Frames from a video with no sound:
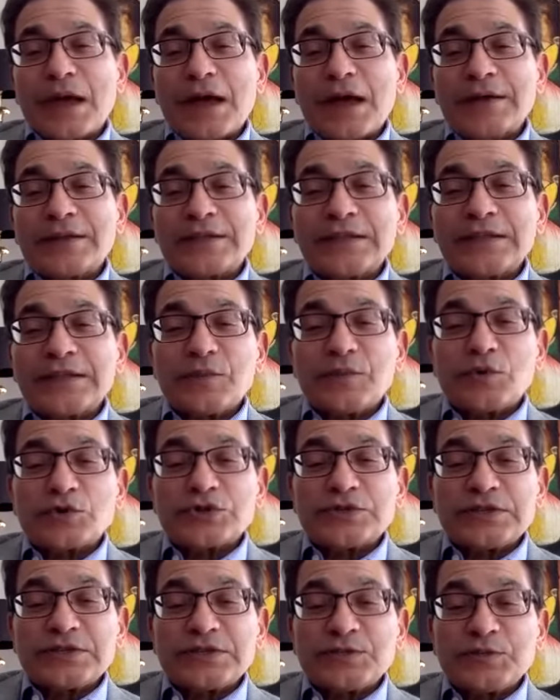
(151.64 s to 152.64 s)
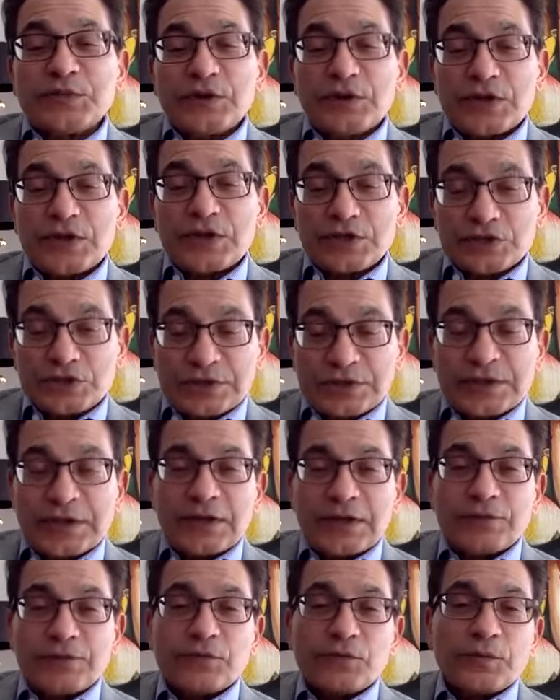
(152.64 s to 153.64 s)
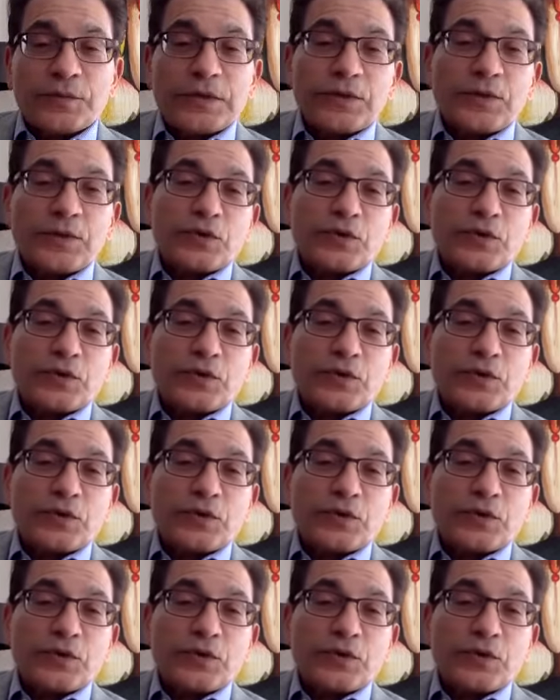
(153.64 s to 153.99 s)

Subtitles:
I think the most inspirational day for me